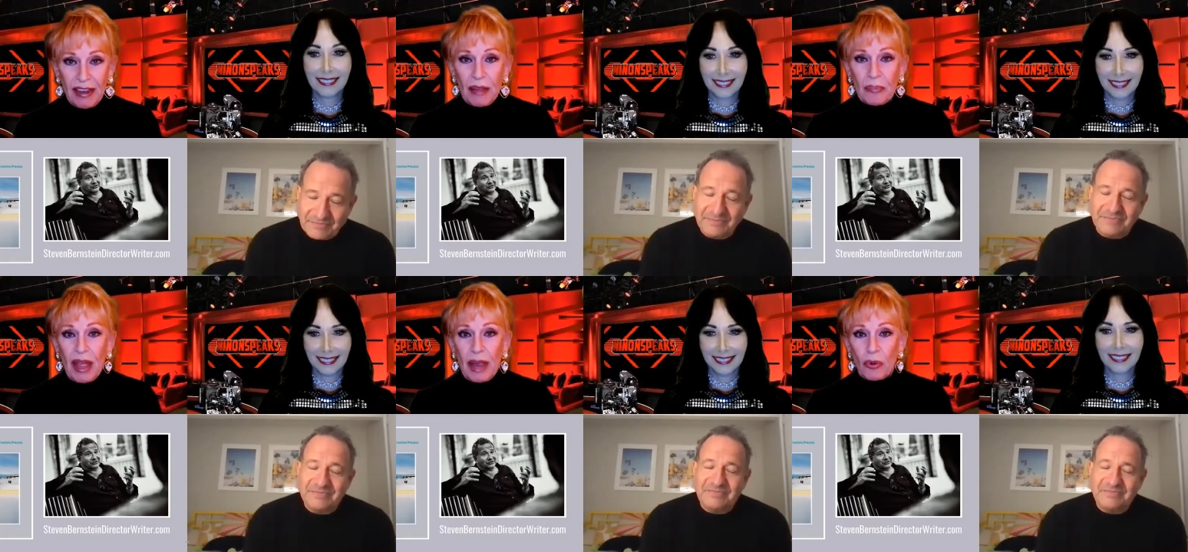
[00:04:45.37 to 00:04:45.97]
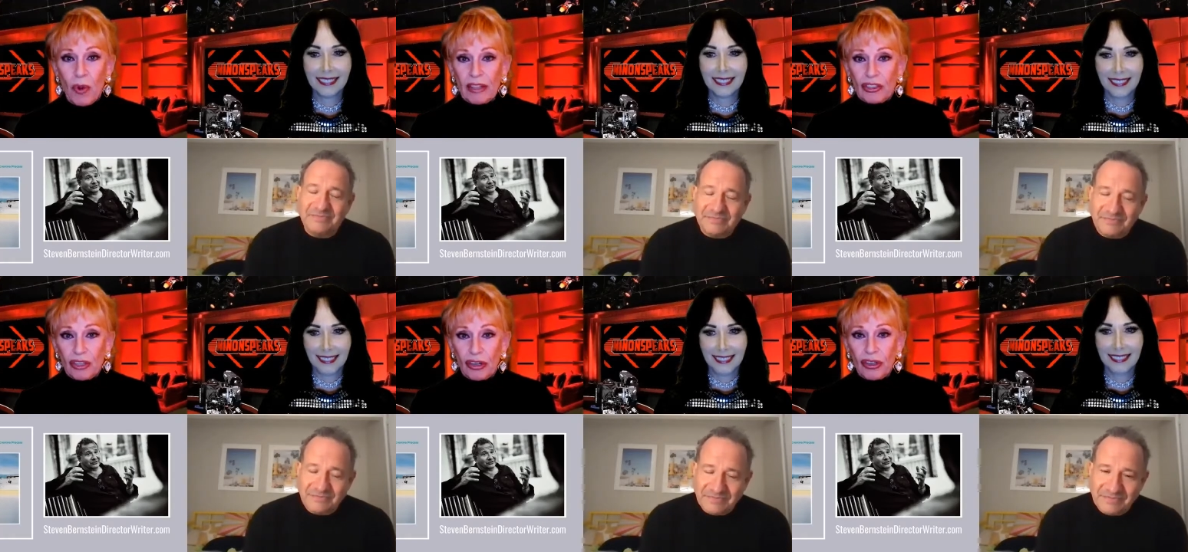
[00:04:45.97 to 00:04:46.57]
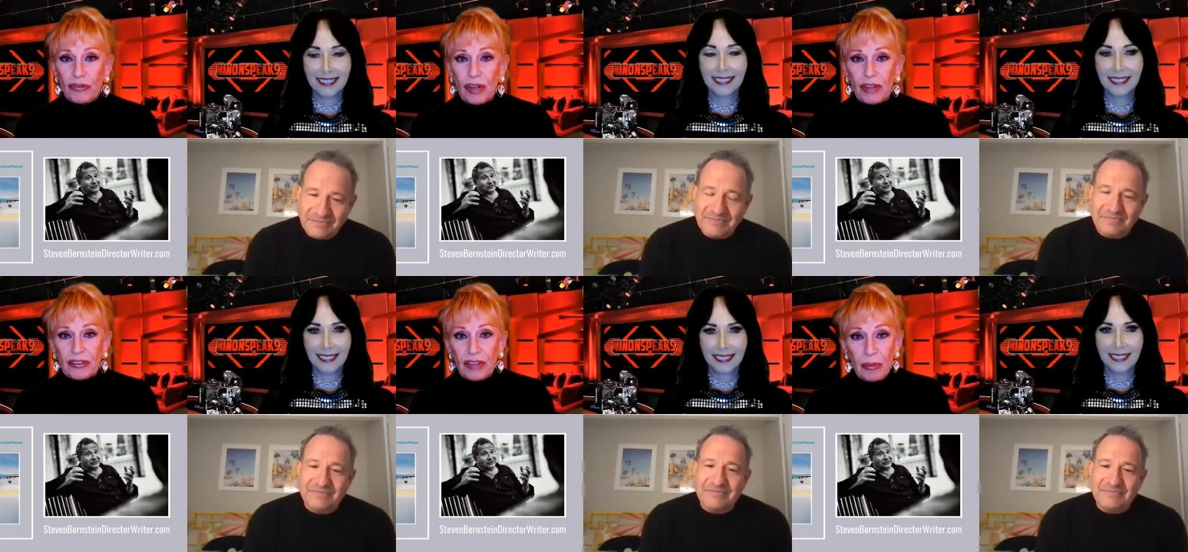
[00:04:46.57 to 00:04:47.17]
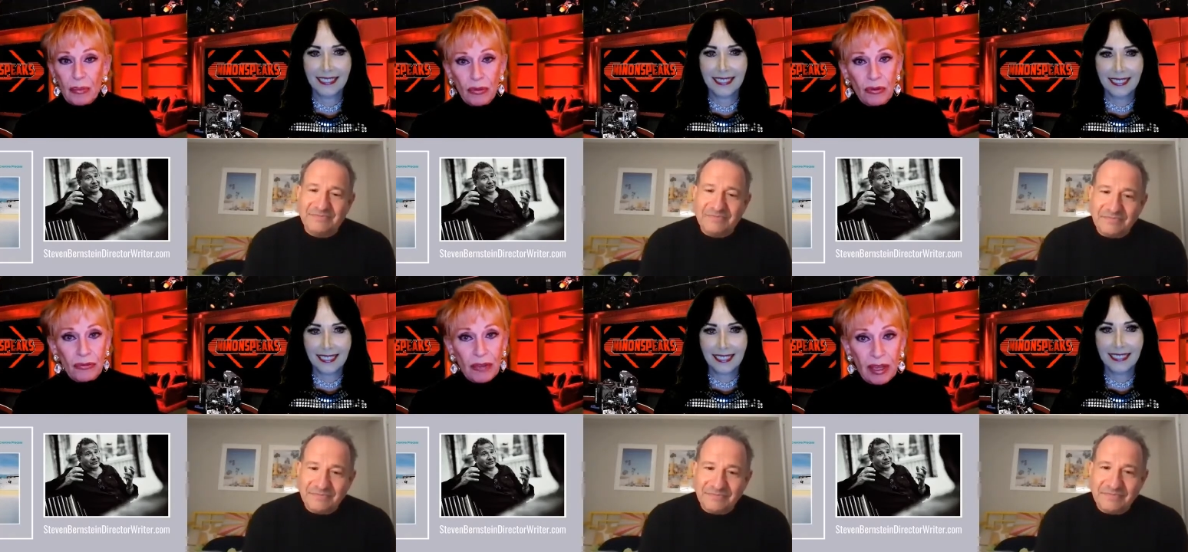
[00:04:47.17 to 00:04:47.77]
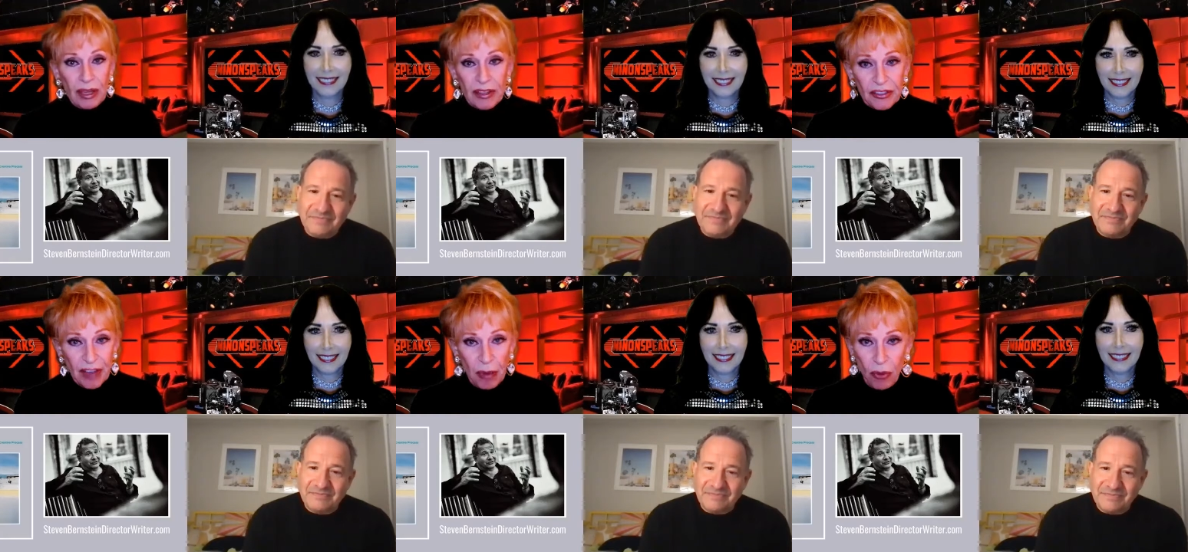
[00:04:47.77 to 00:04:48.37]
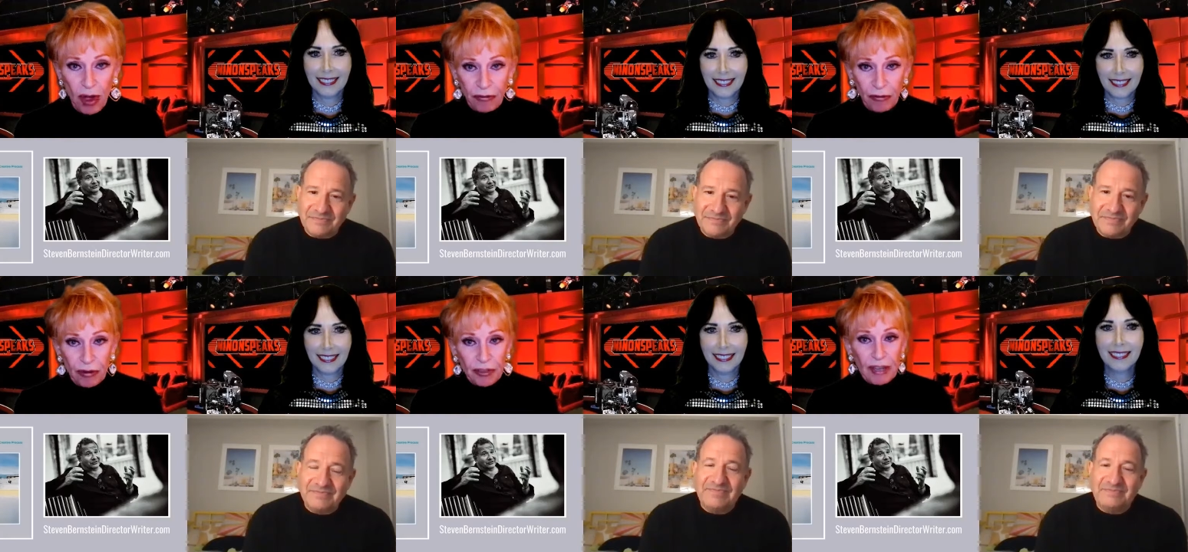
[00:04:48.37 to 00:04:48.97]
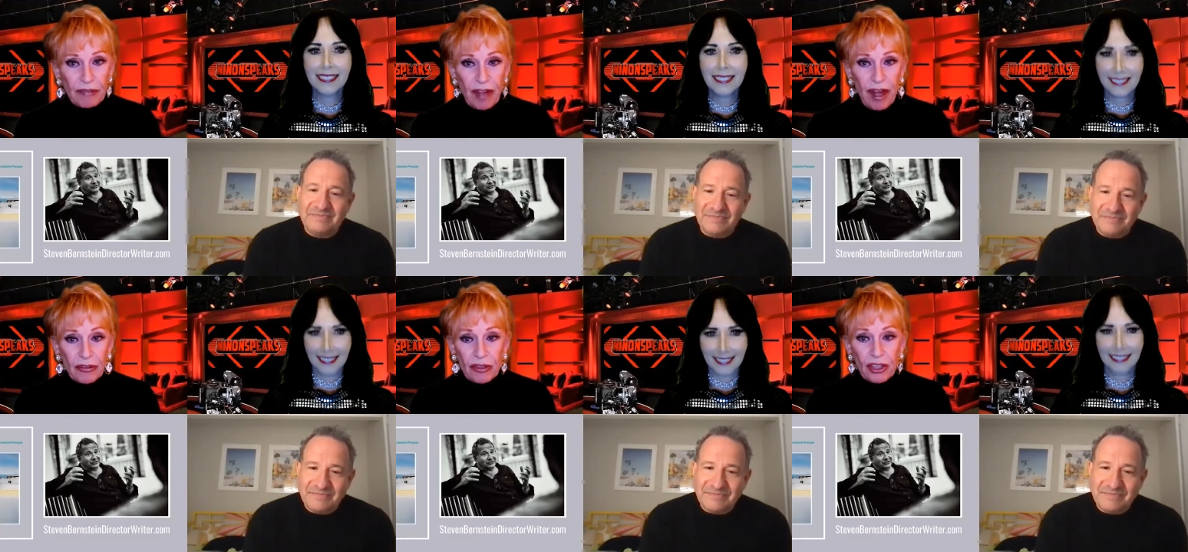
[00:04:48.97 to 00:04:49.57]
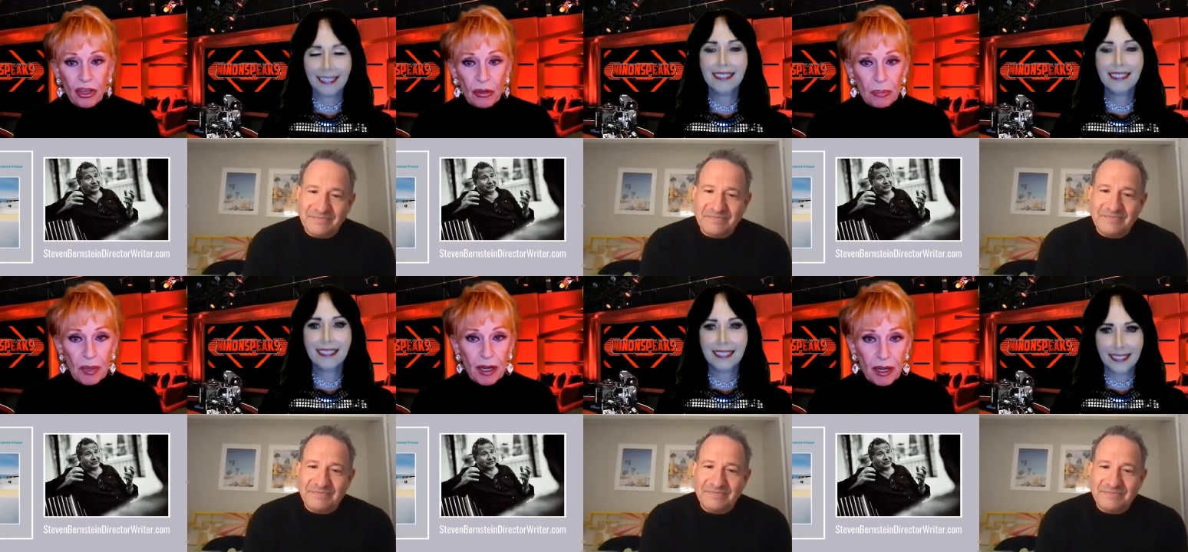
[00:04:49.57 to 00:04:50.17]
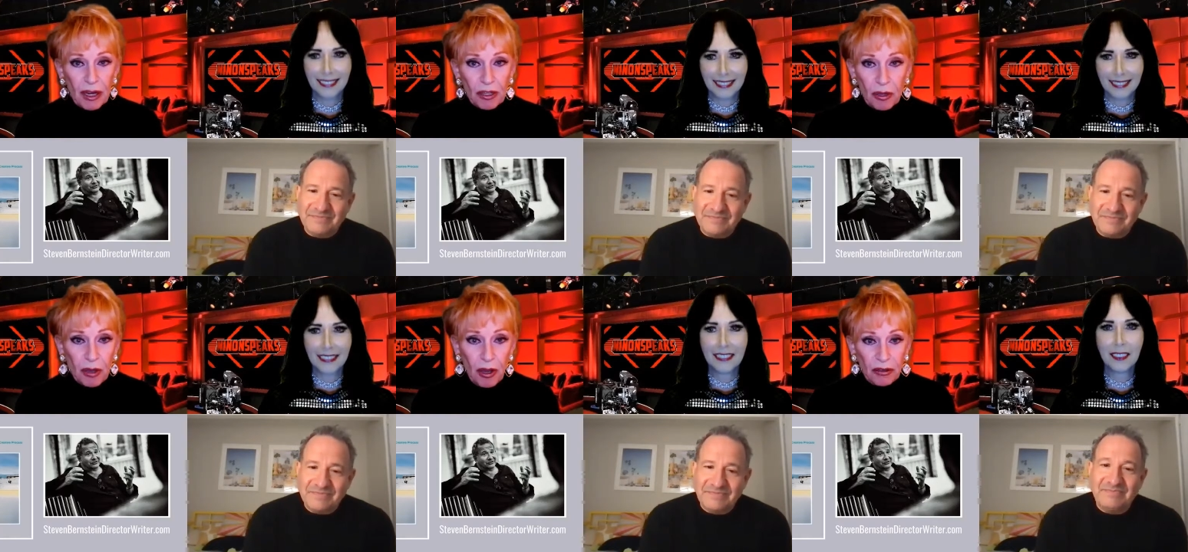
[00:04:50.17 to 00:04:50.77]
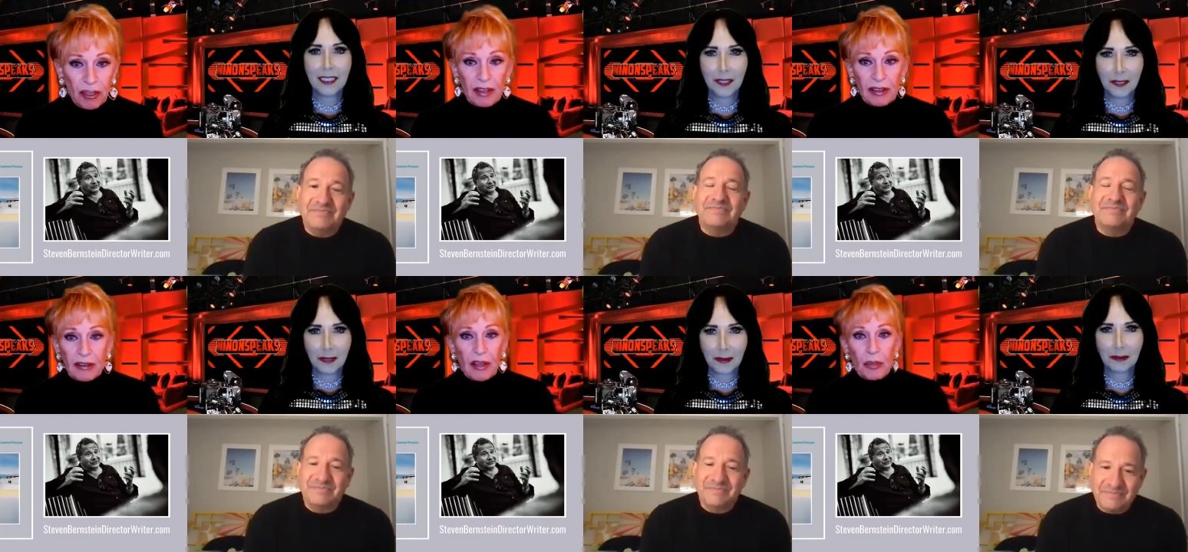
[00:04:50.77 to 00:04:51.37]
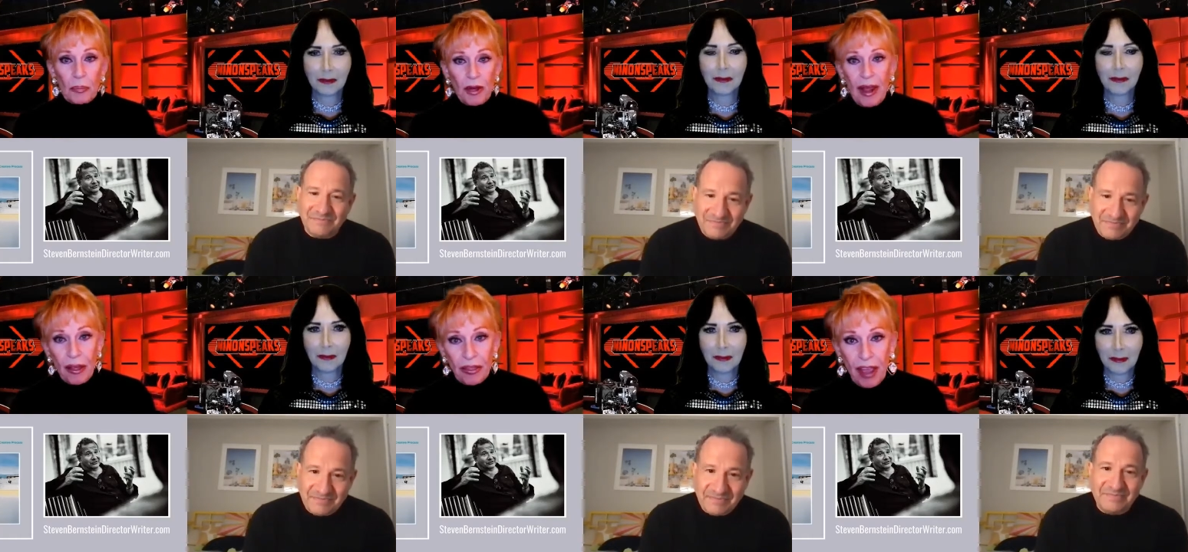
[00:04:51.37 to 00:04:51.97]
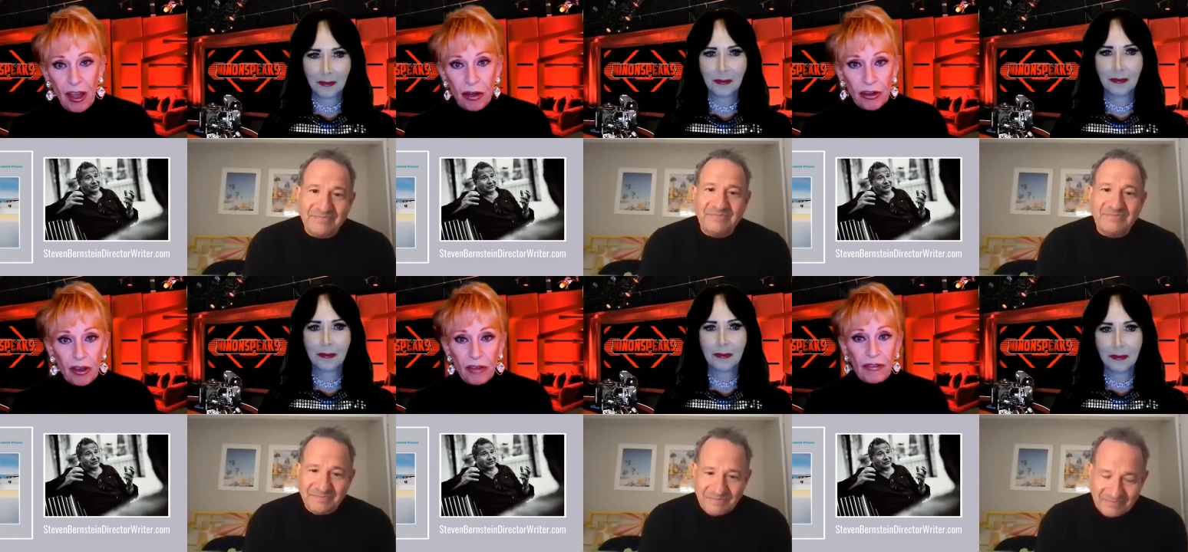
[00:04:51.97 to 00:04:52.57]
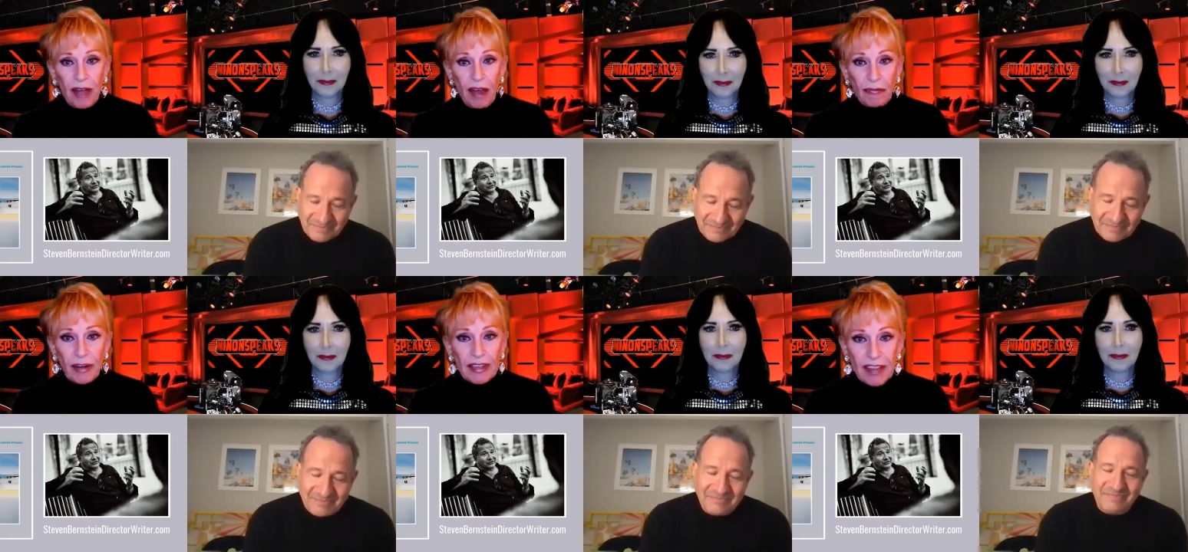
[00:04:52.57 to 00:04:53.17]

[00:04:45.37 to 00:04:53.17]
Speaker 1: Um, I'm quite sure you've got some movie somewhere floating around that you're going to see, going to put out there, or you're halfway